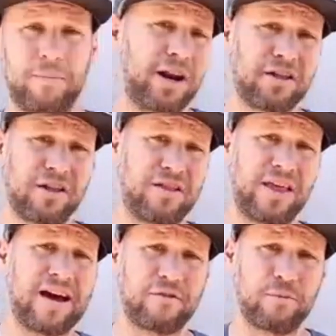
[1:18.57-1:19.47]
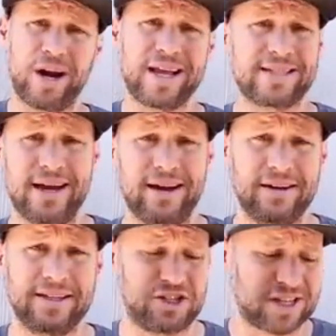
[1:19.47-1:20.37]
other than that, from what I can tell,
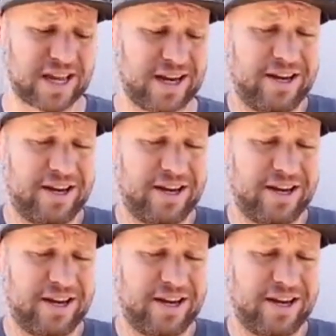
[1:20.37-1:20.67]
it's just kind of your